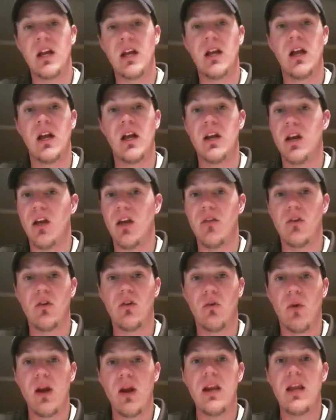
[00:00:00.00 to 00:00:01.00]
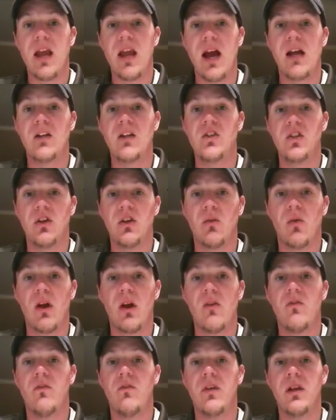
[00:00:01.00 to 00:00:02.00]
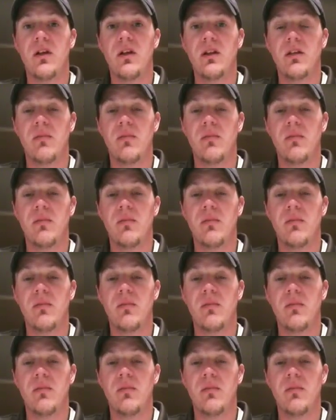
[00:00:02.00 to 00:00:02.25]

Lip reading: another great catch in right field.